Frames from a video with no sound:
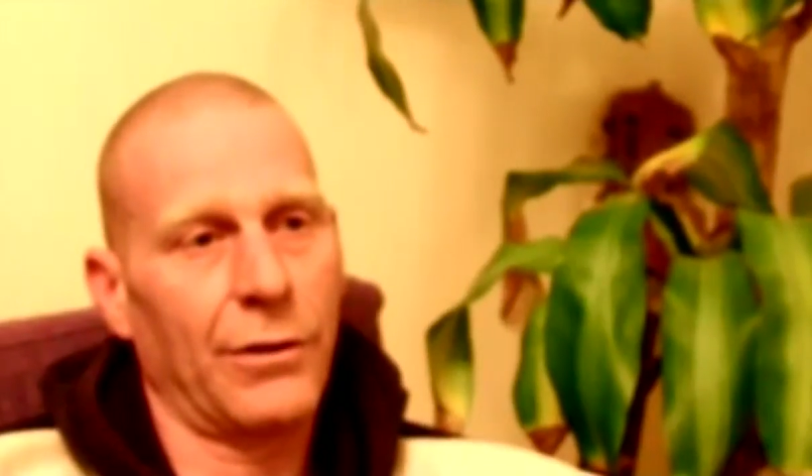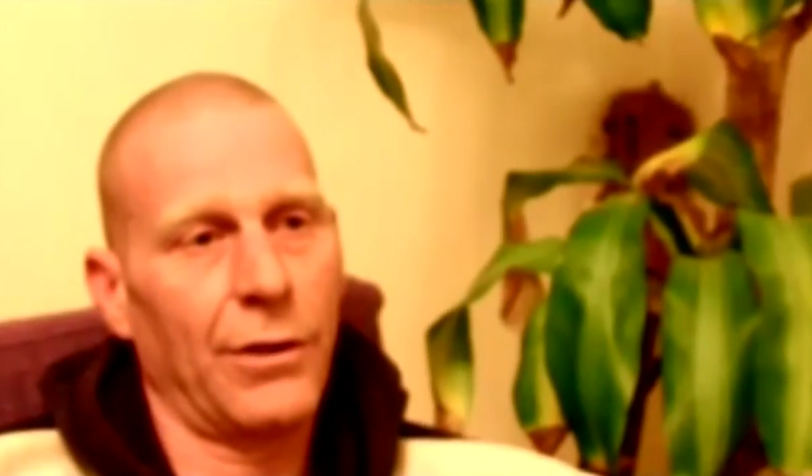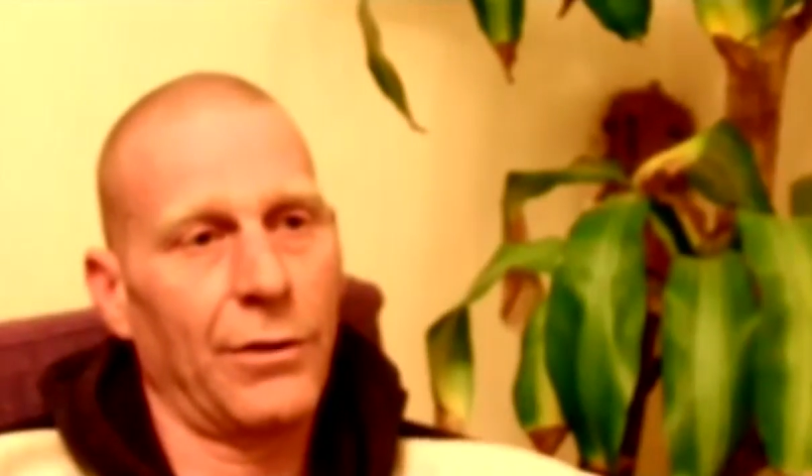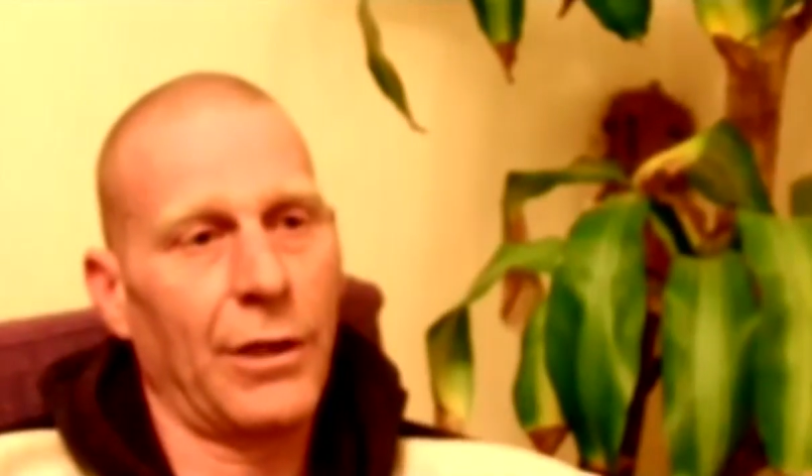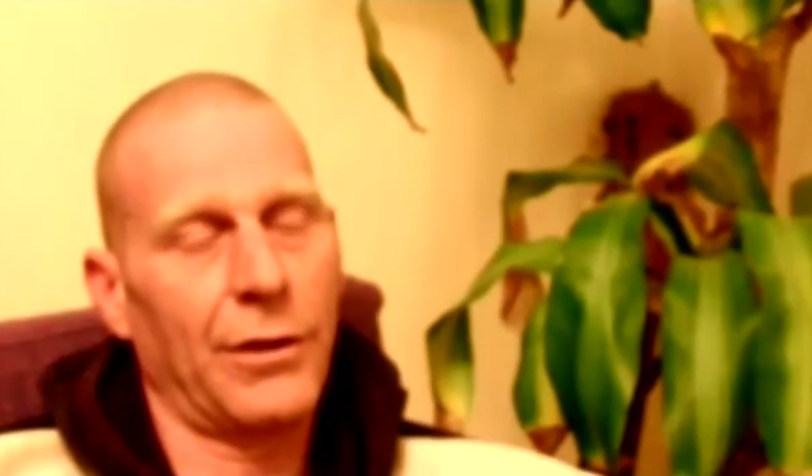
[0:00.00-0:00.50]

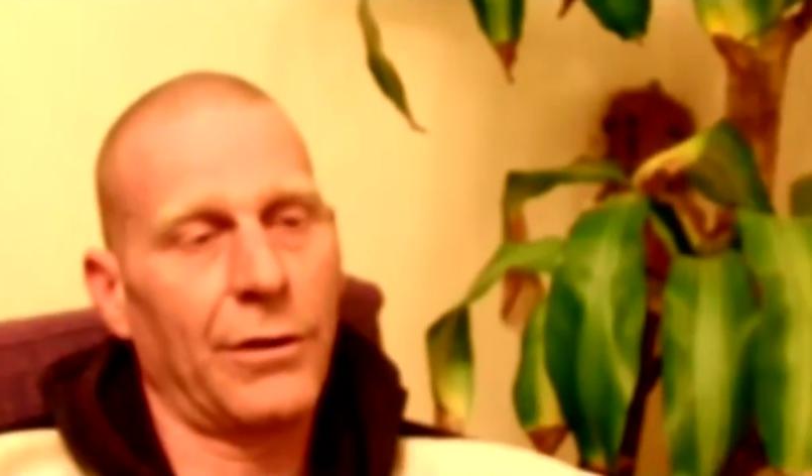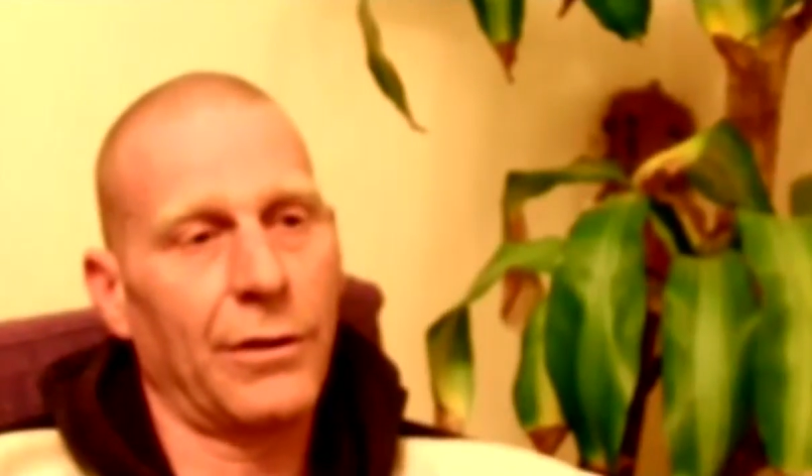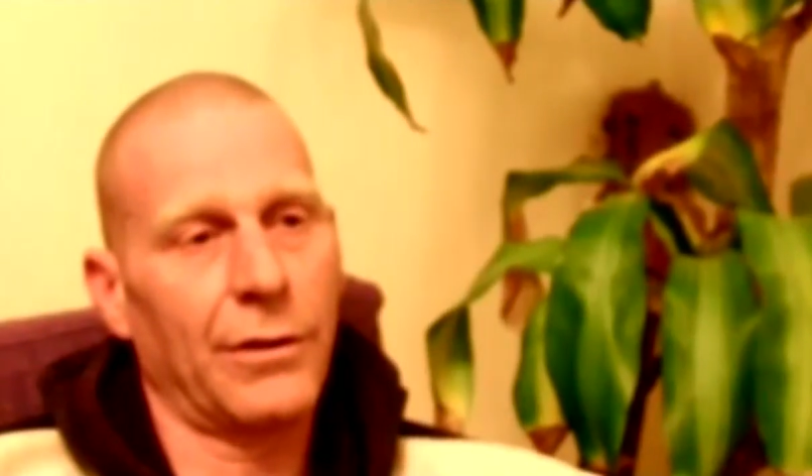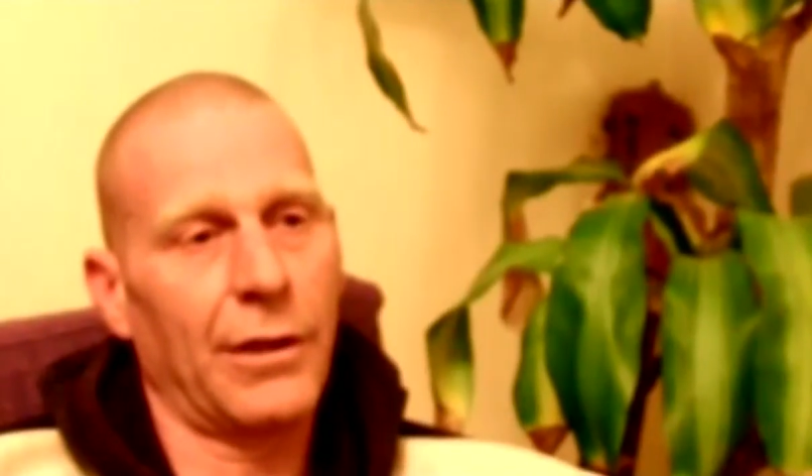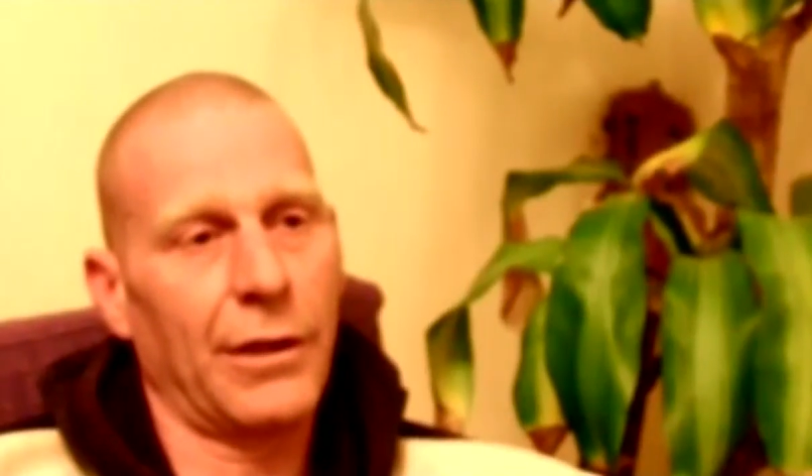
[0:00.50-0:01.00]

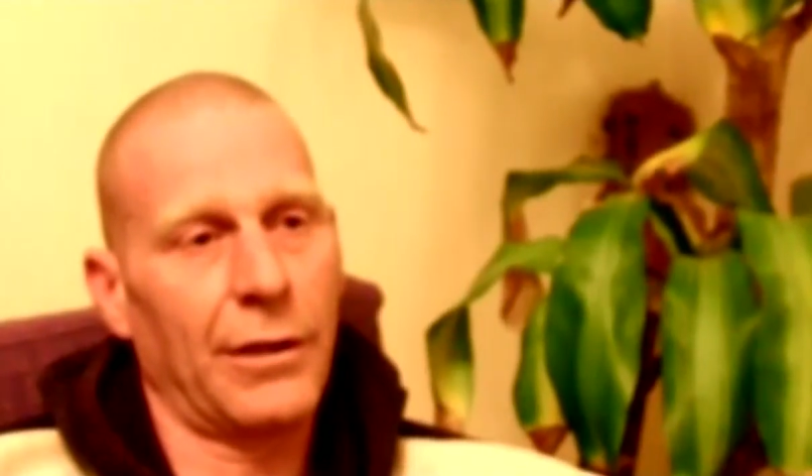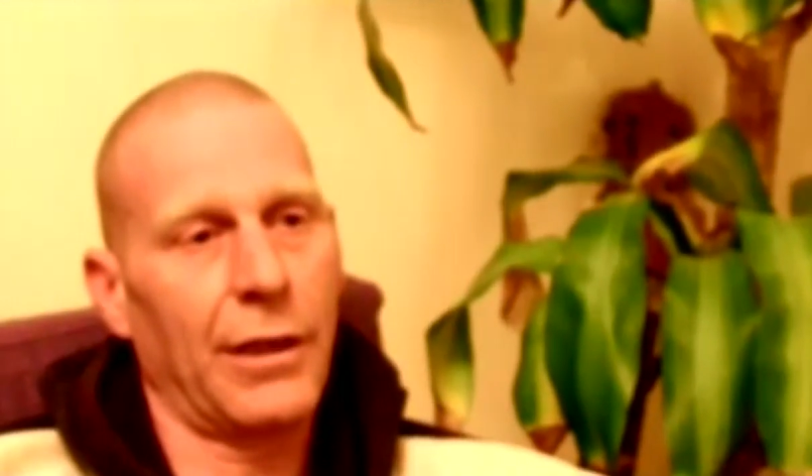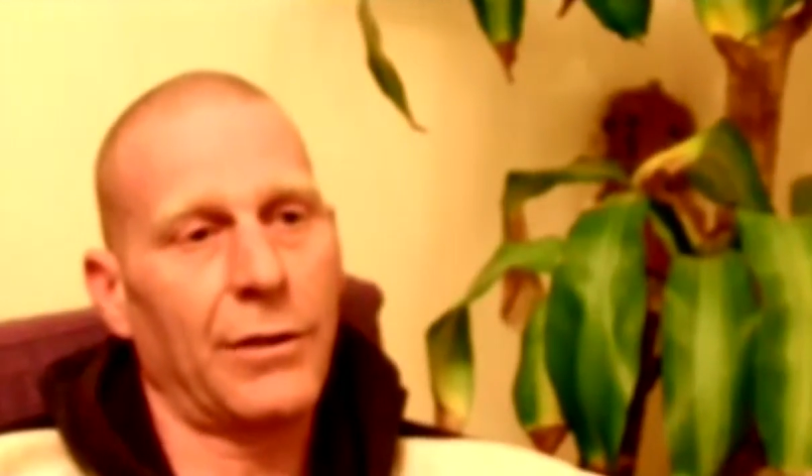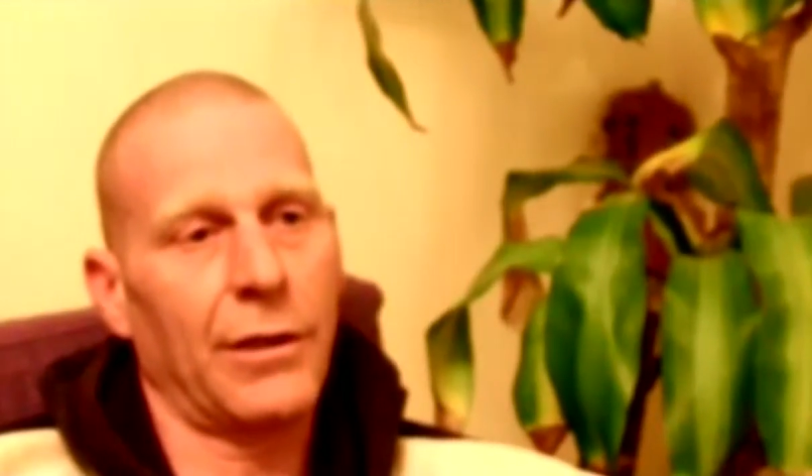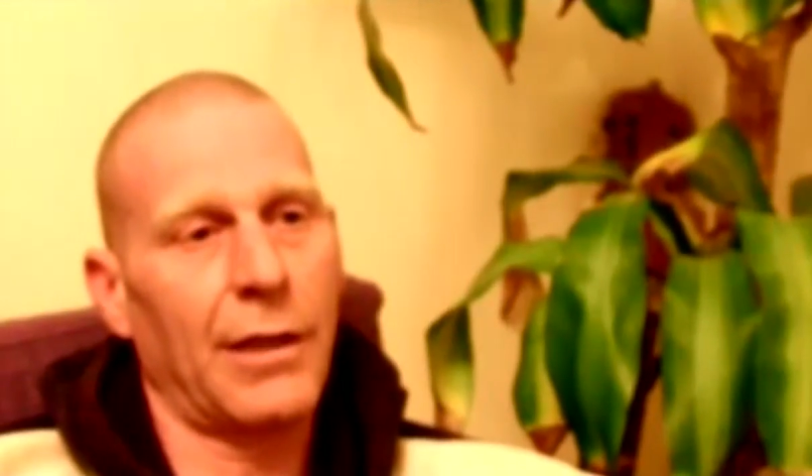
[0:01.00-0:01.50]
judicial
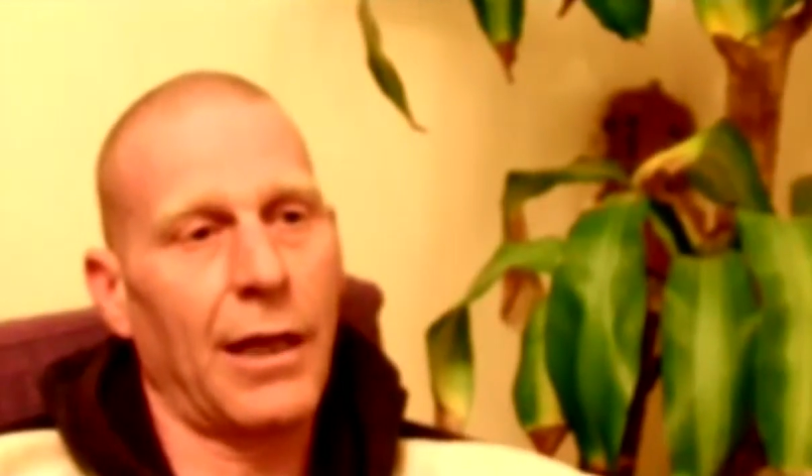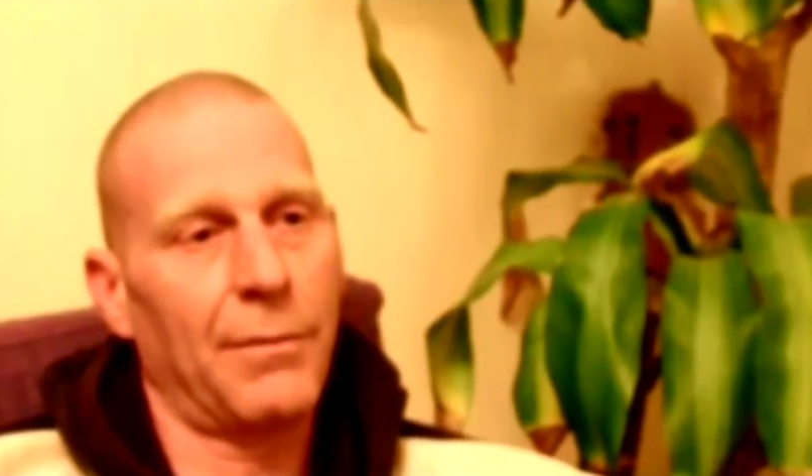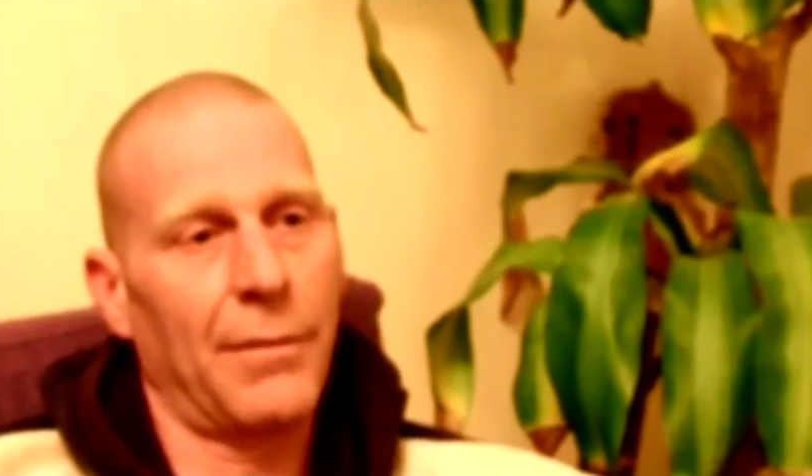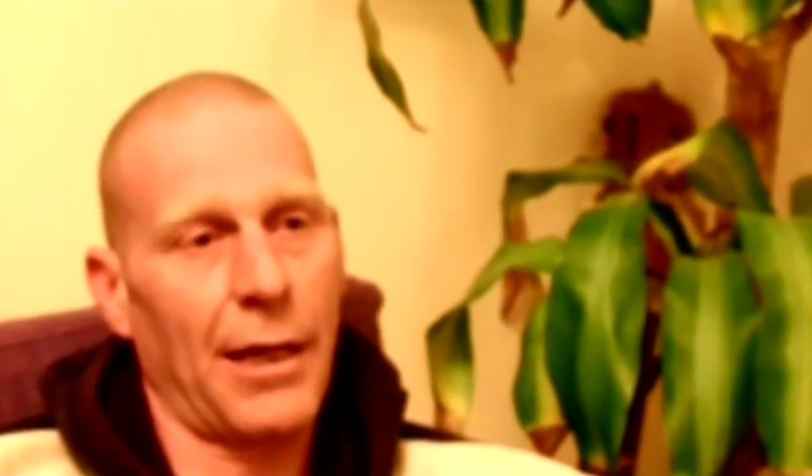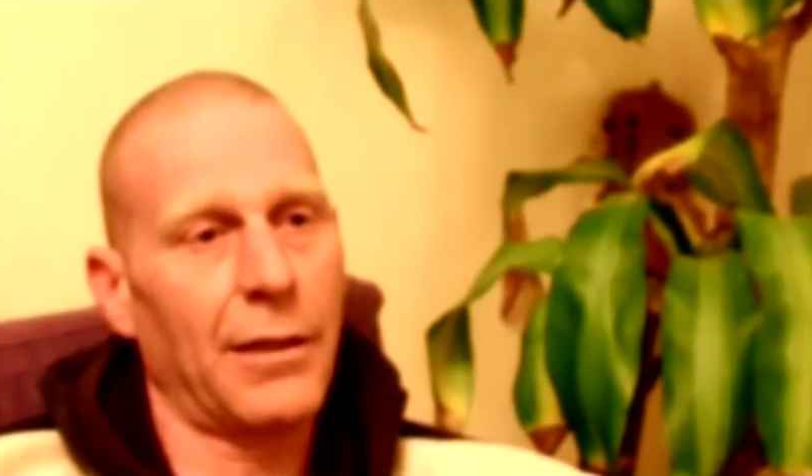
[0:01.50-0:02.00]
decision that
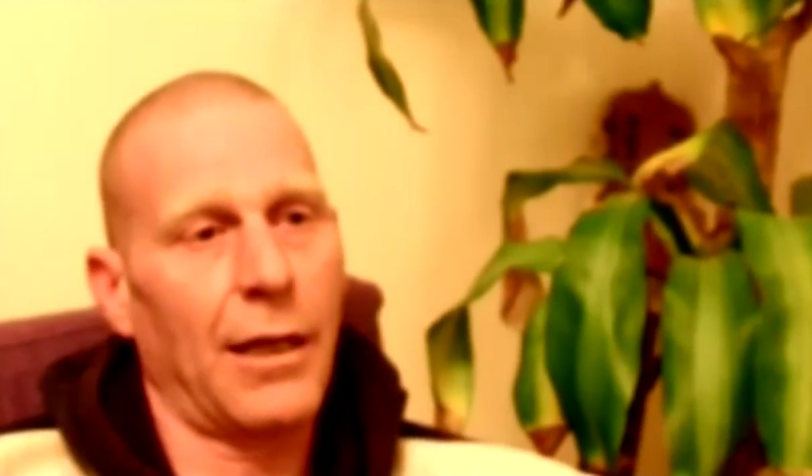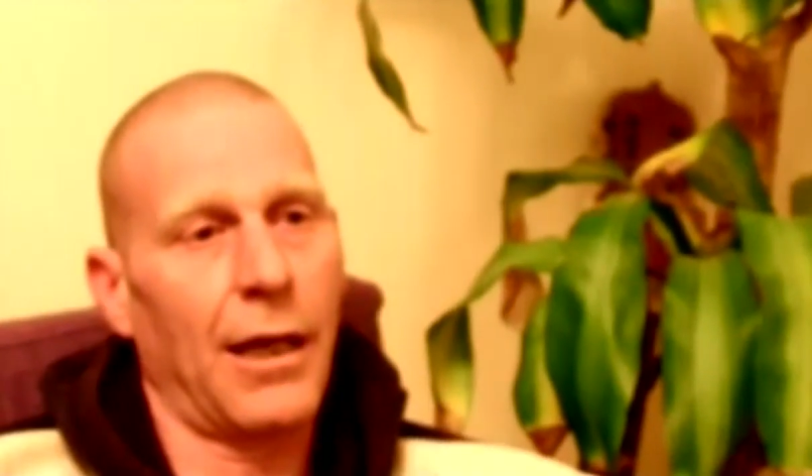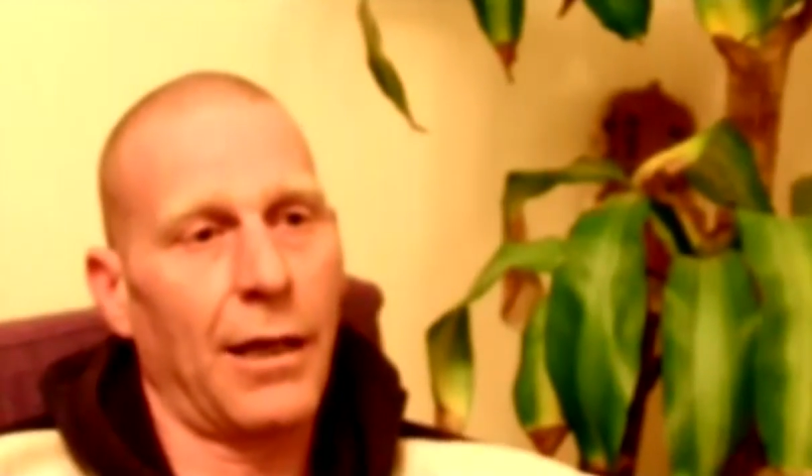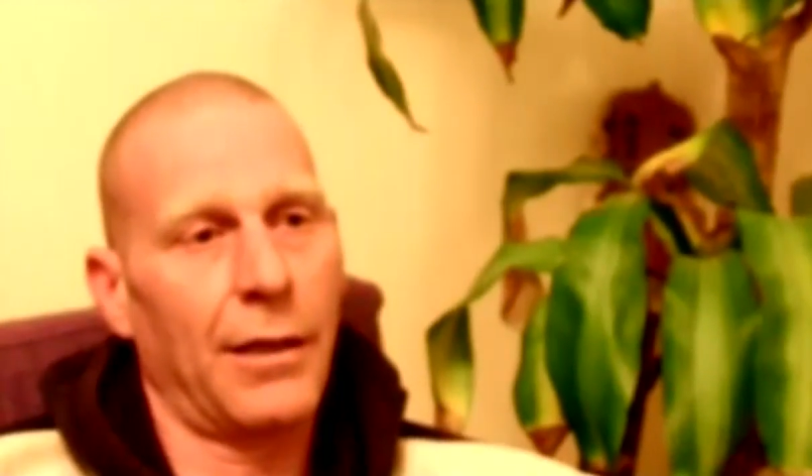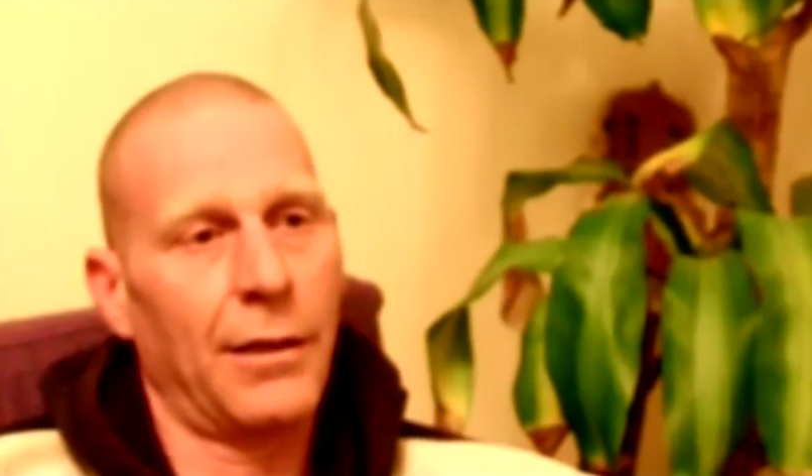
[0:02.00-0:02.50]
made
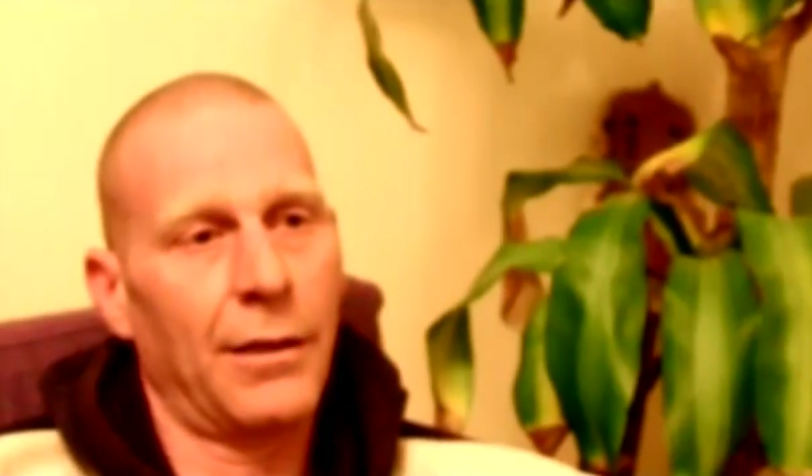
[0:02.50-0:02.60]
there.